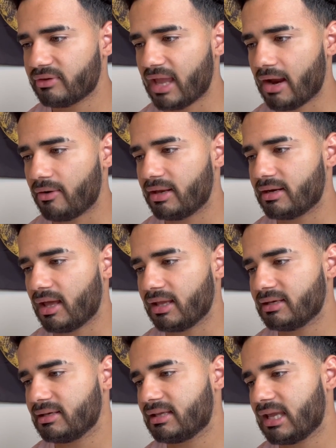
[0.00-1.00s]
Erriyon
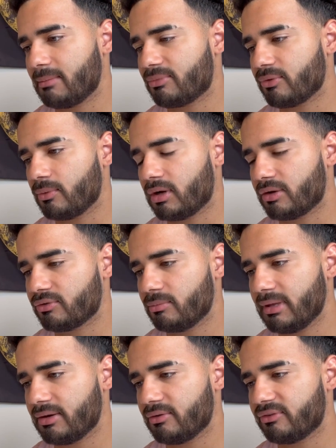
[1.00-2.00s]
Knighton came through 100
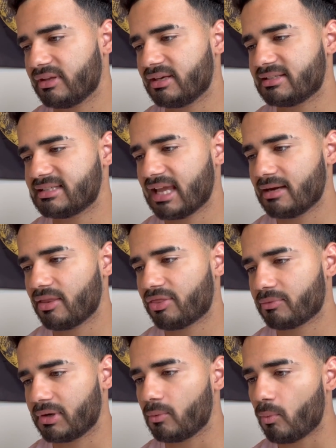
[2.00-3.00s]
meters in a
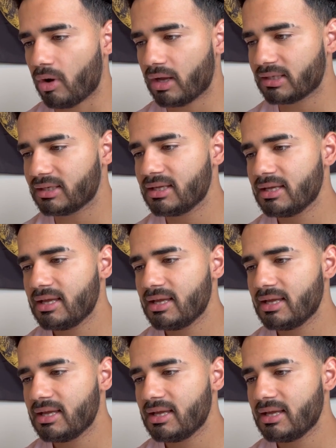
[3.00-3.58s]
10.31,